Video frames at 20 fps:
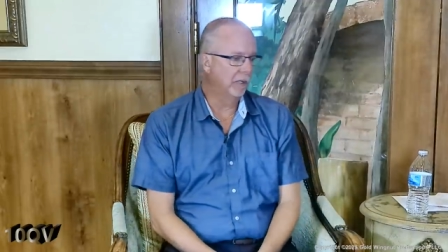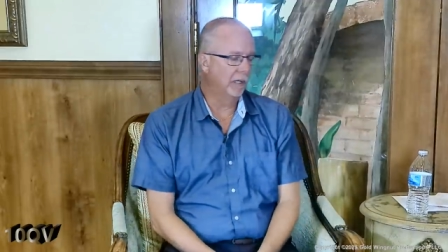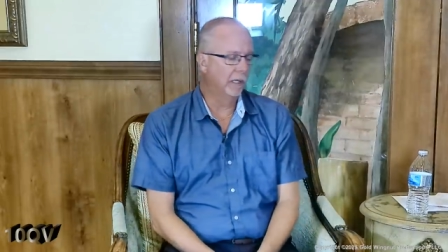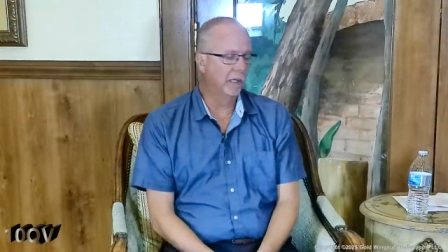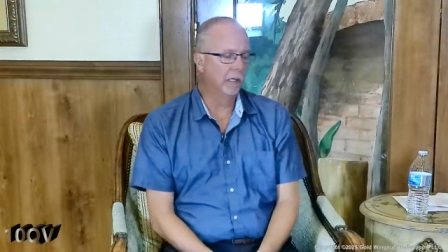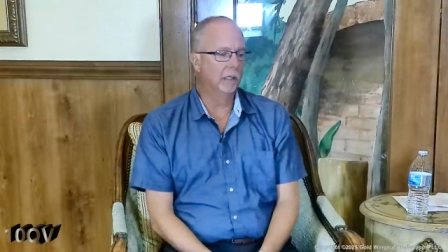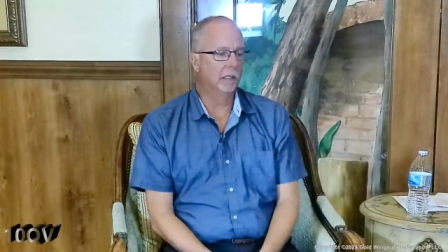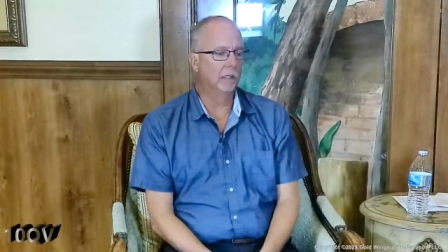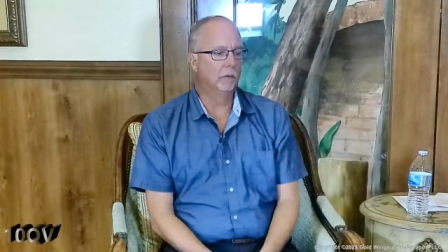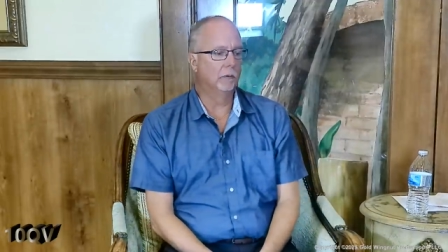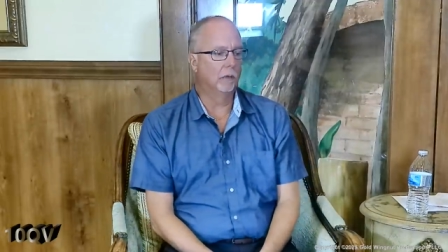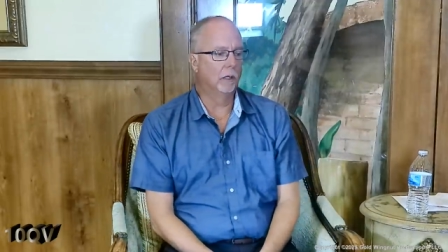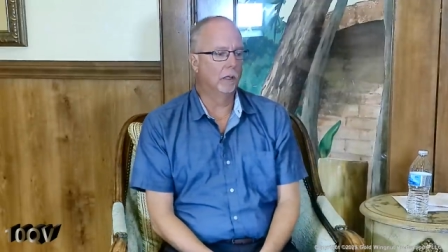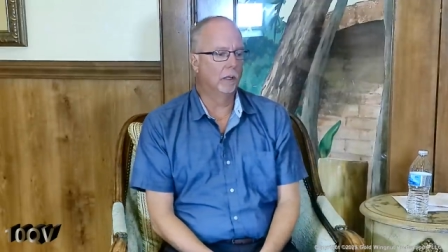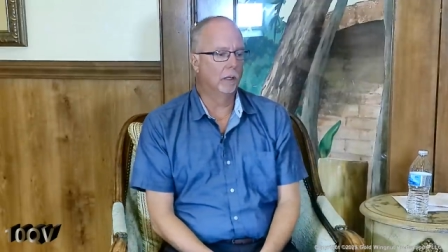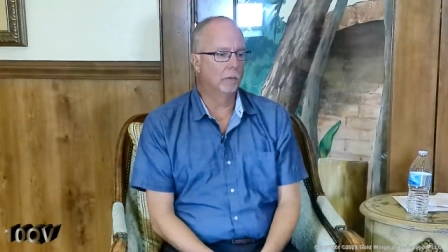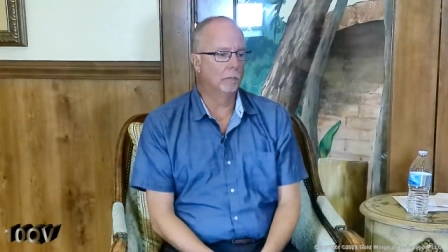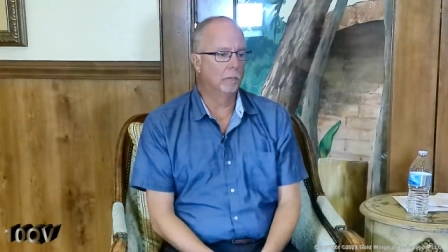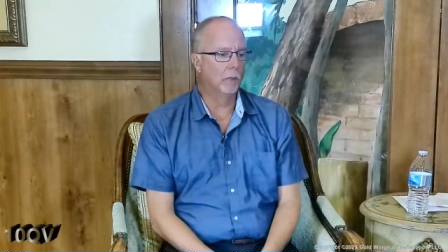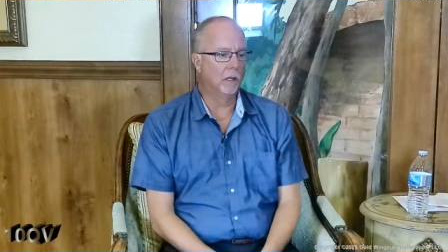And
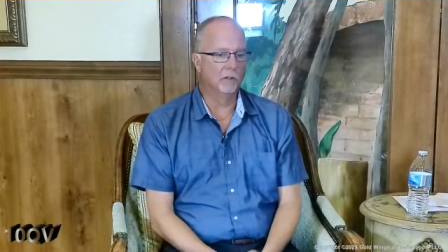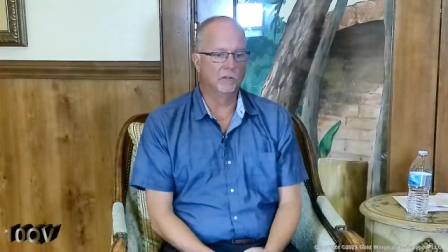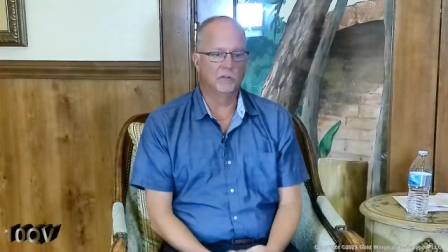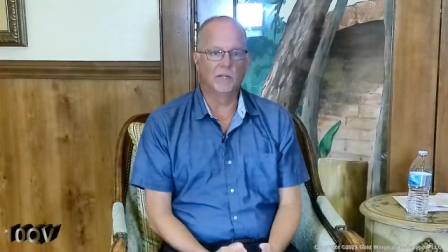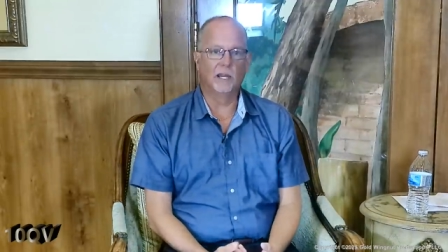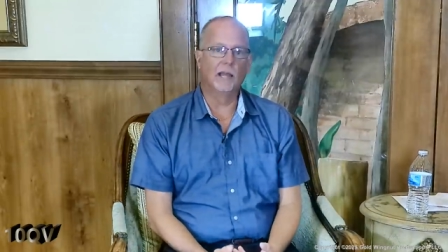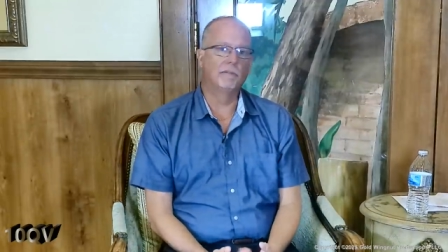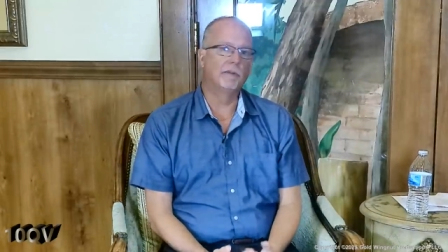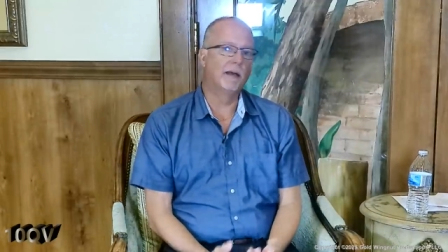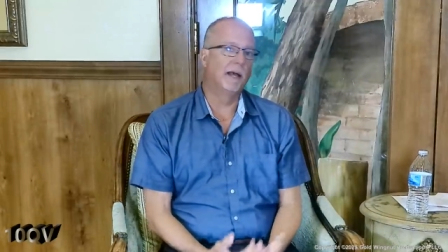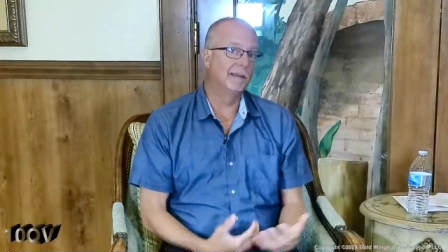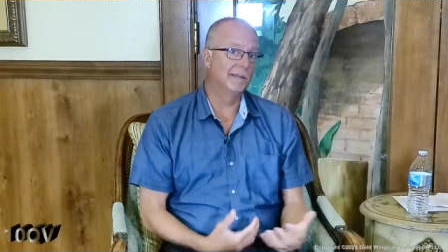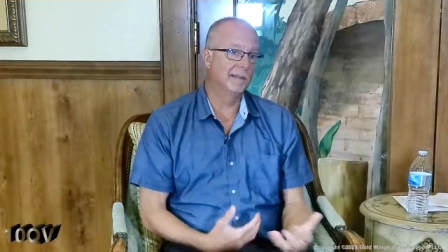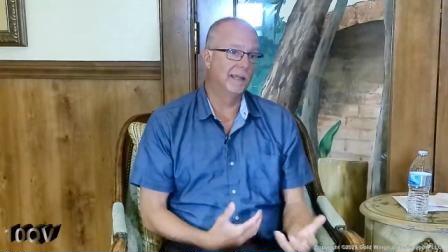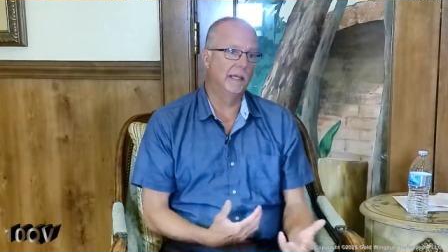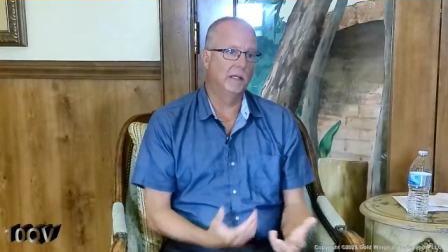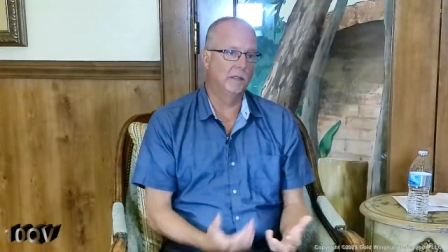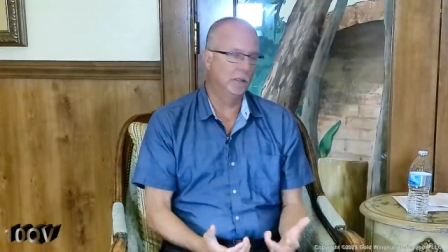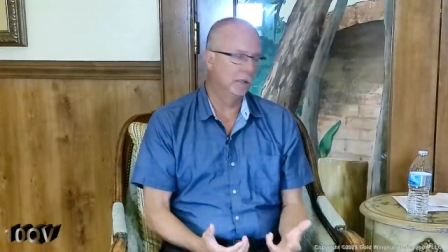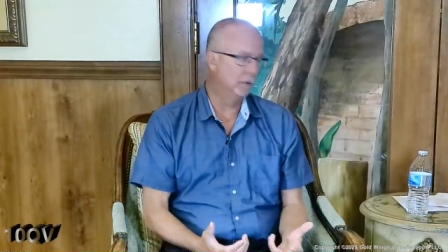our staff has
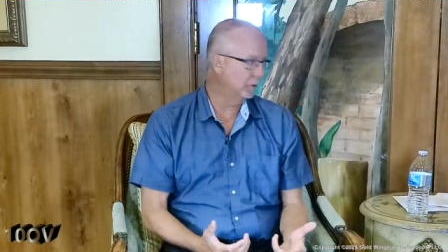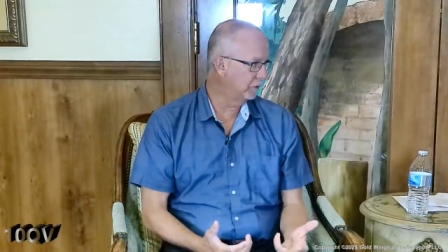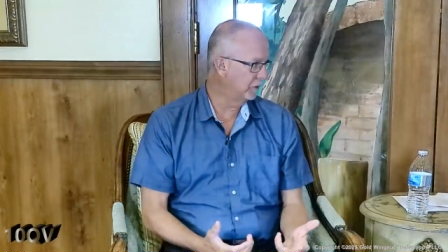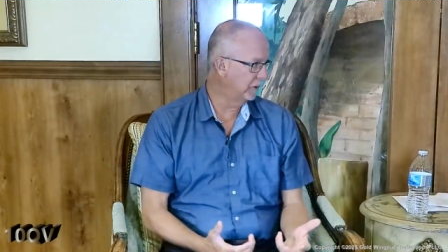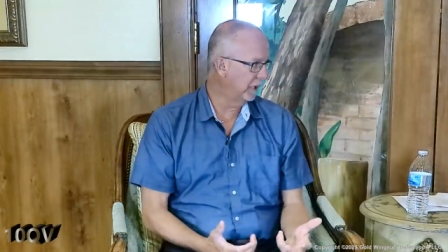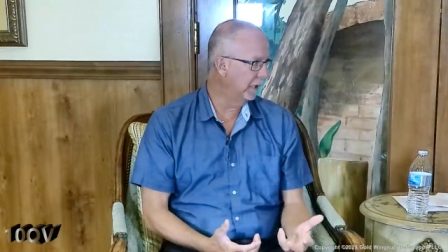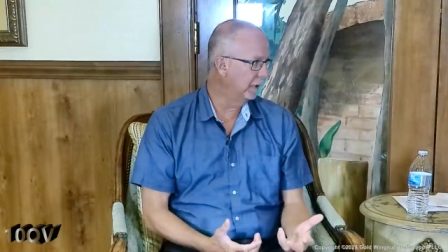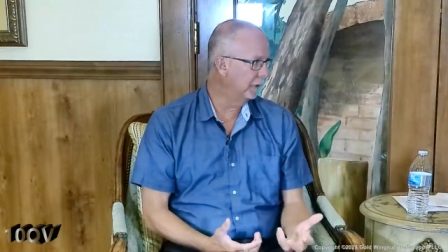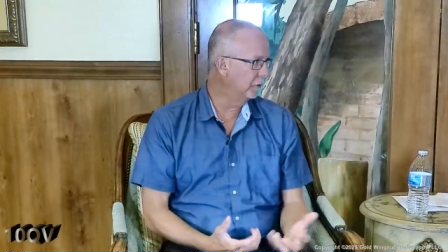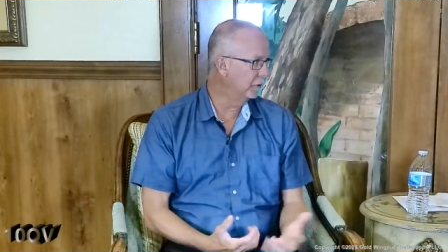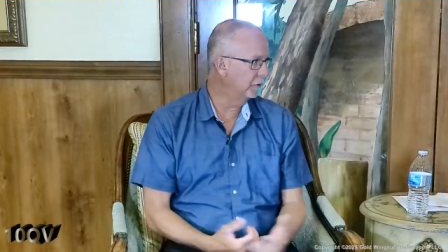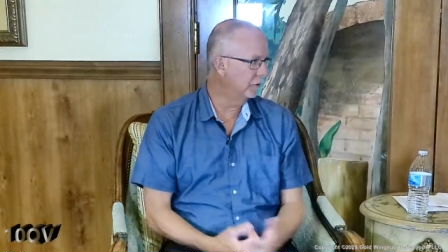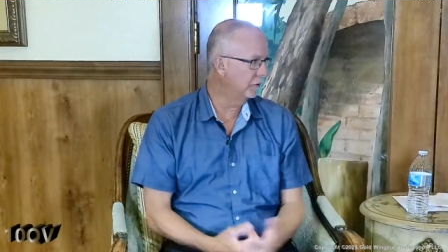handheld scanners